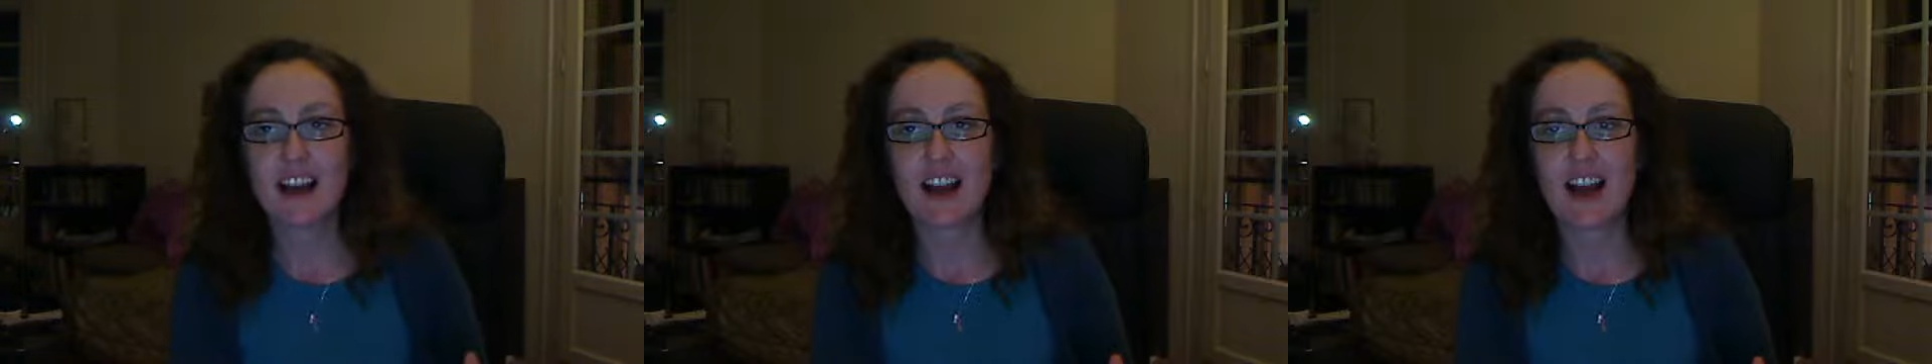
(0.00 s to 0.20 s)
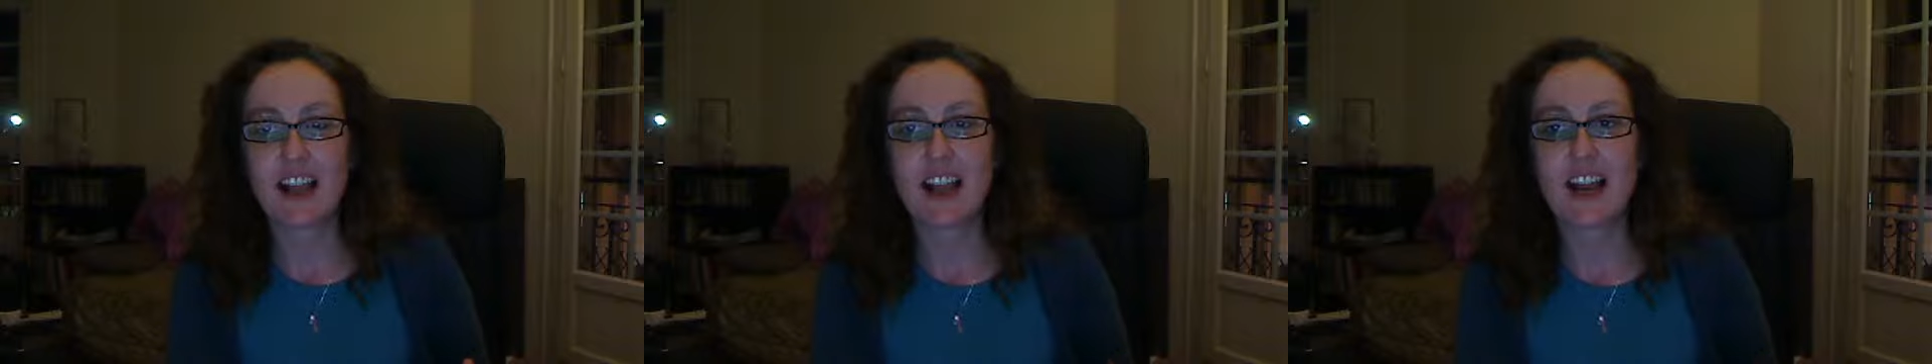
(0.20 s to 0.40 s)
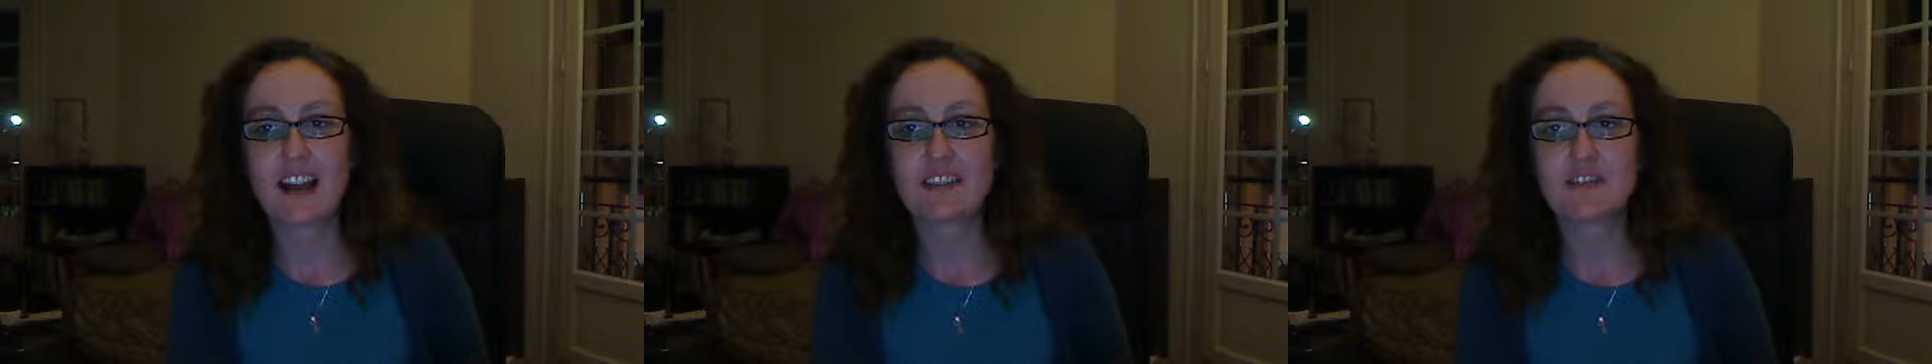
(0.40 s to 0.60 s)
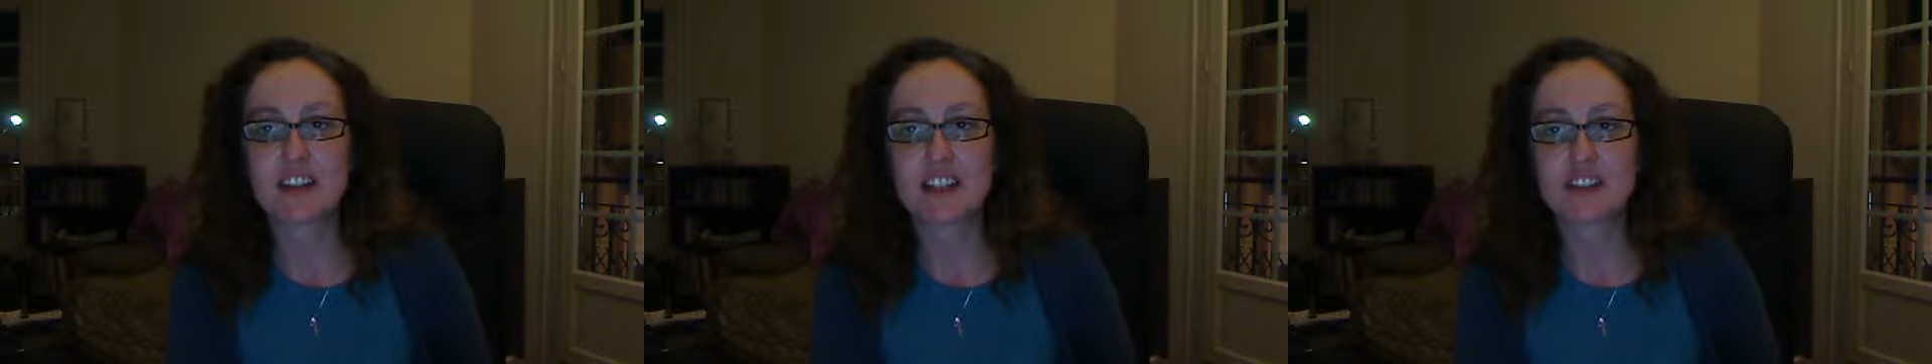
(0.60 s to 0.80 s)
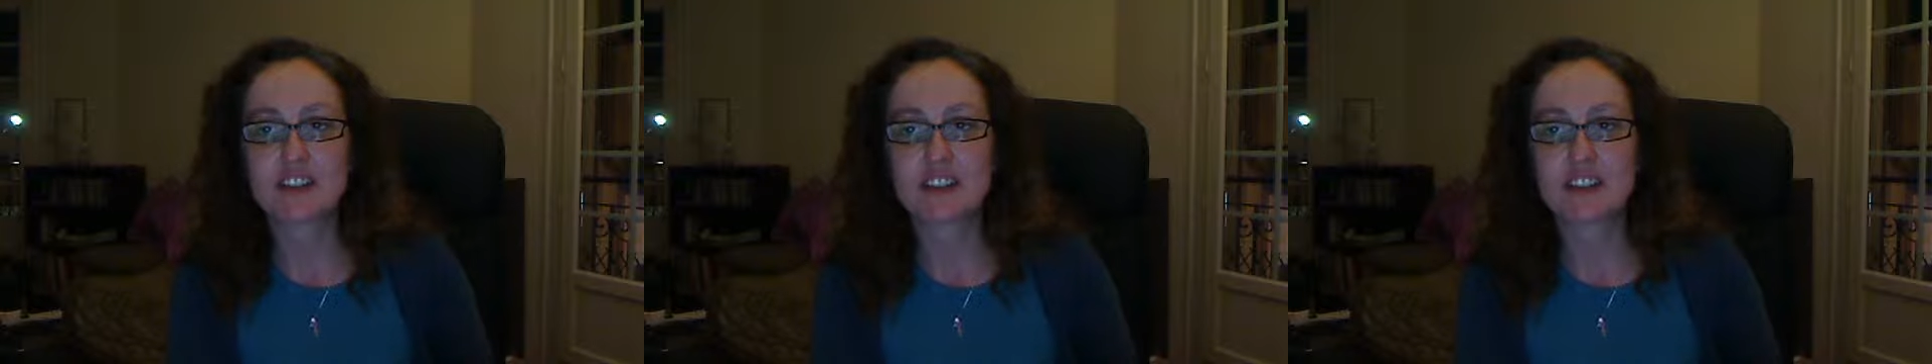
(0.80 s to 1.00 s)
have
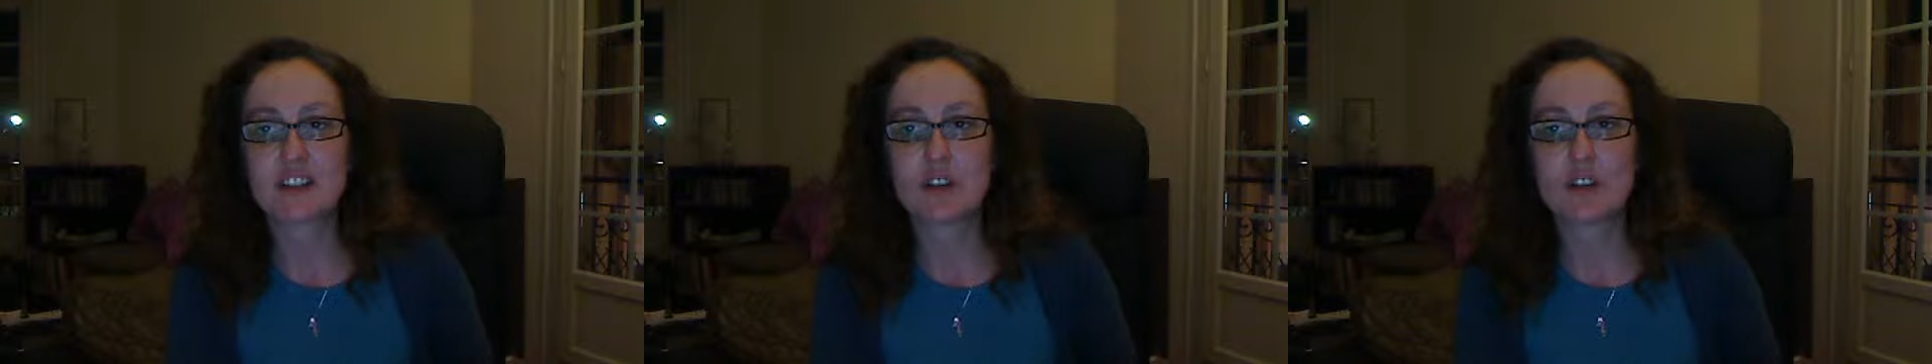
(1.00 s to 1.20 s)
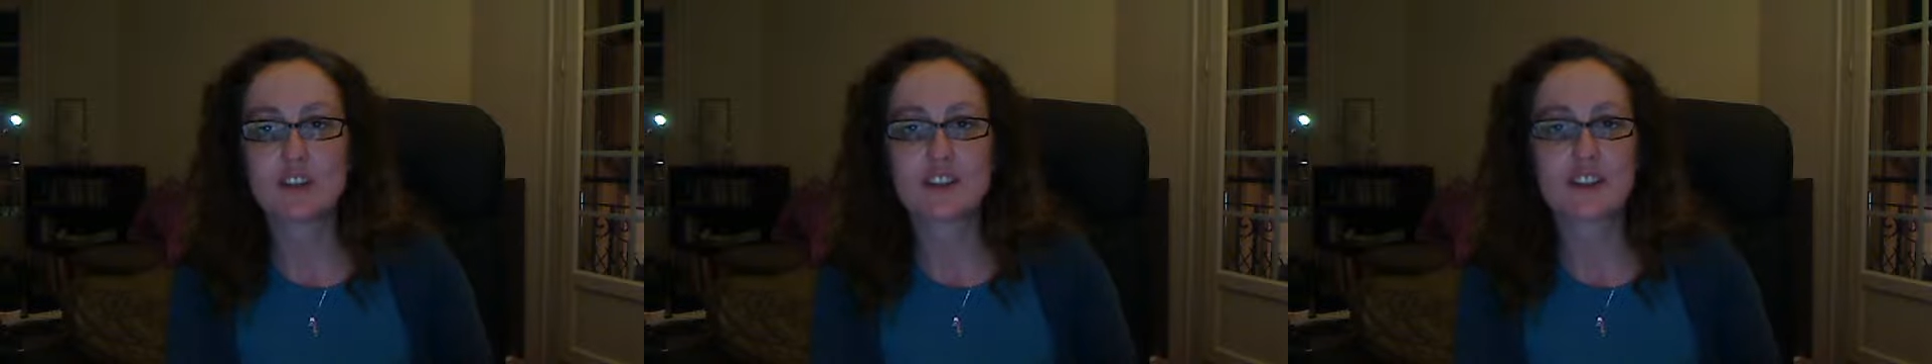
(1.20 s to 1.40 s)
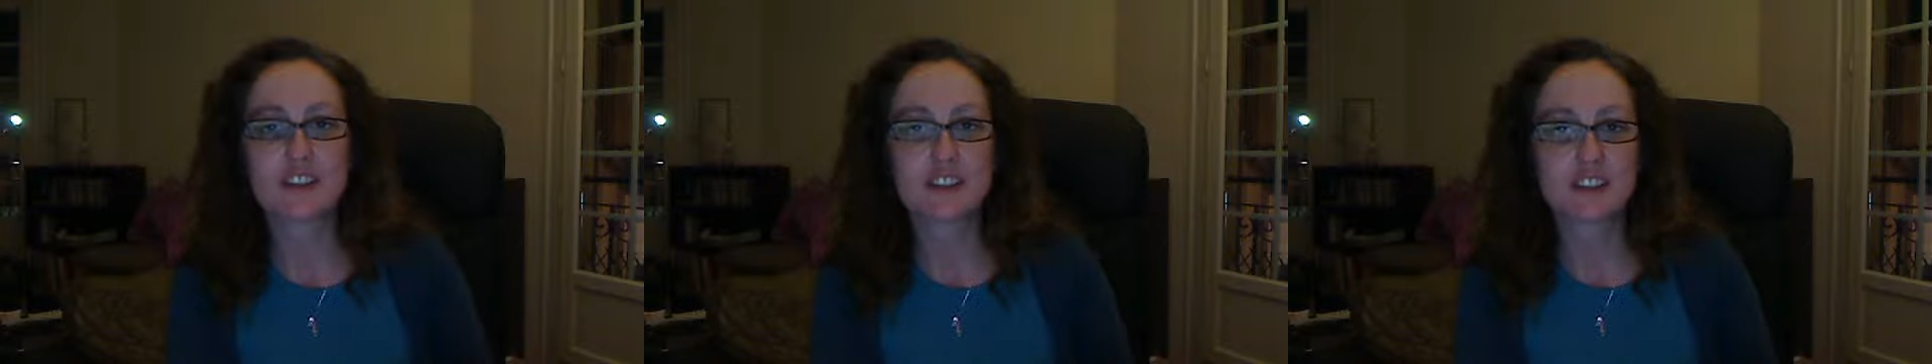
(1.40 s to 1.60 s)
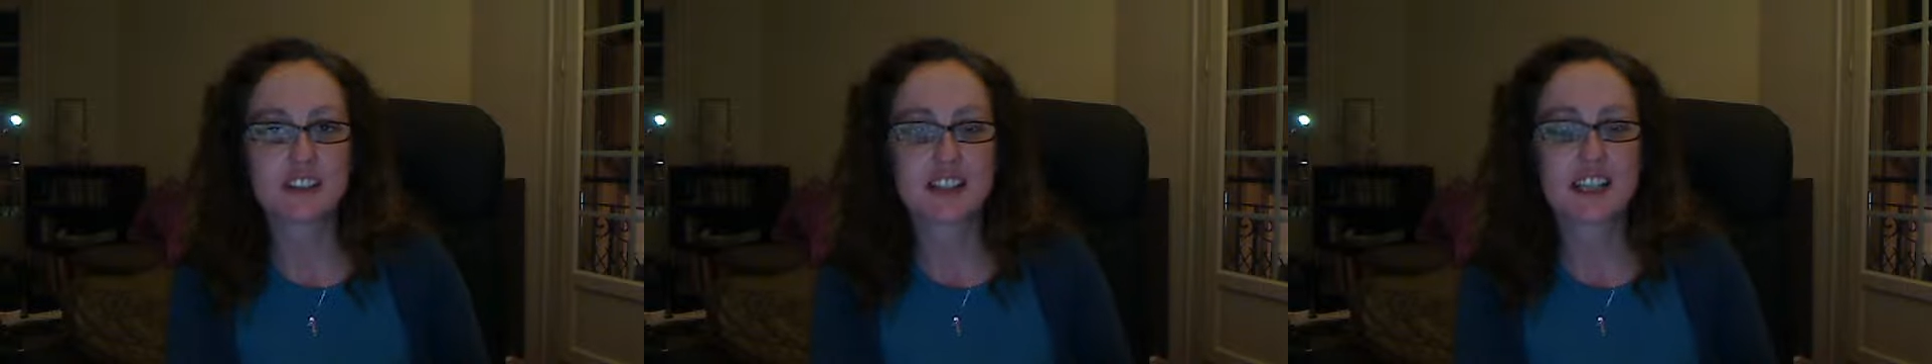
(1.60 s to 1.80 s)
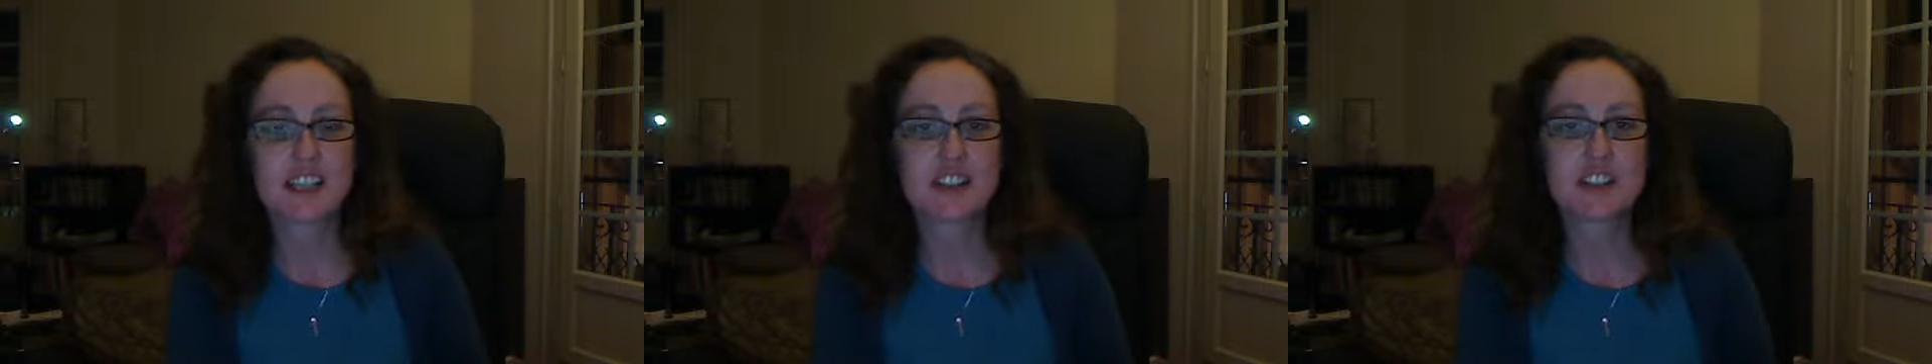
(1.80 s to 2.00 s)
actually got to the
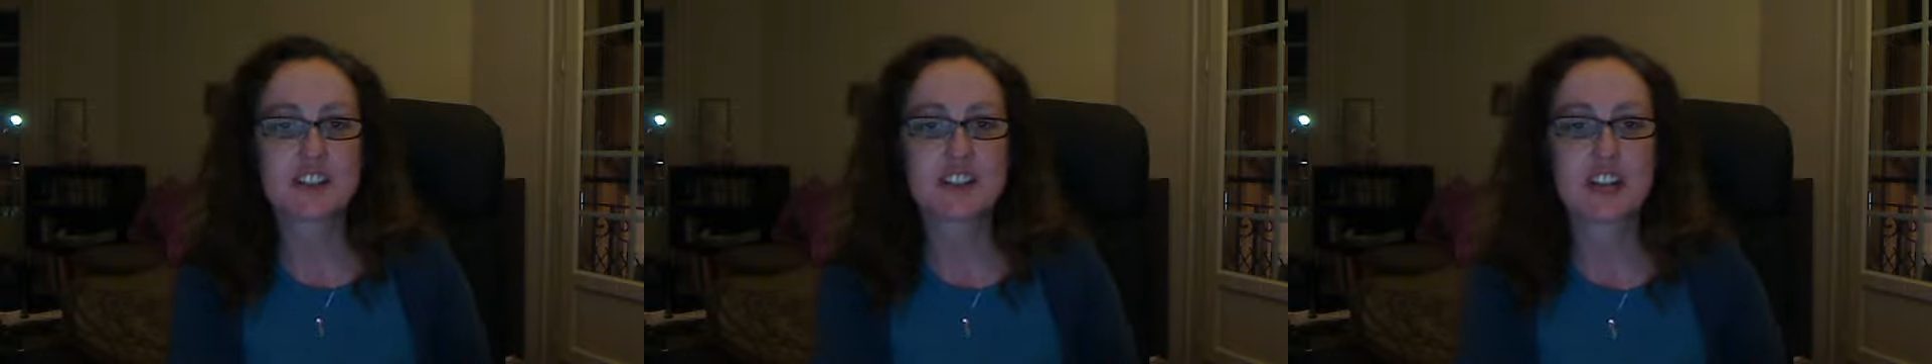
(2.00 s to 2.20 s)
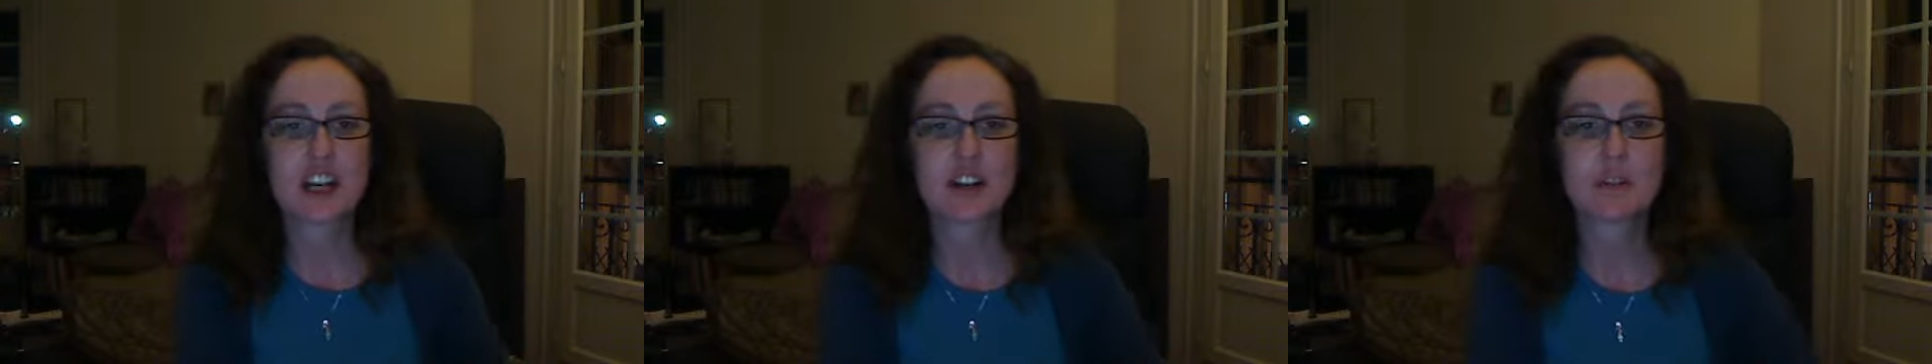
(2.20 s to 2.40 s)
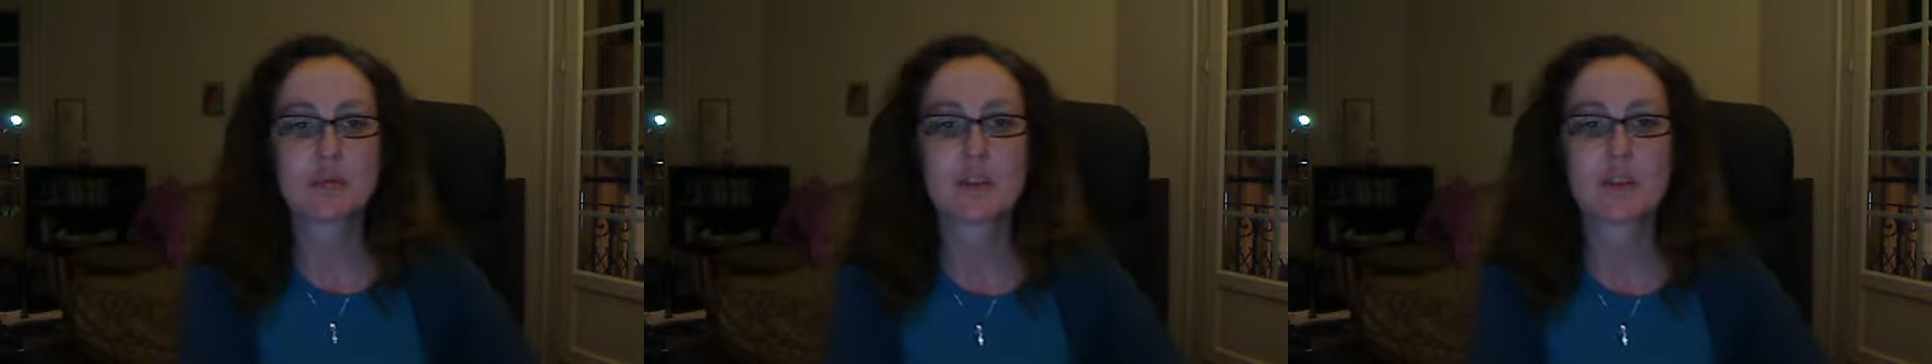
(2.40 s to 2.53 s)
stage now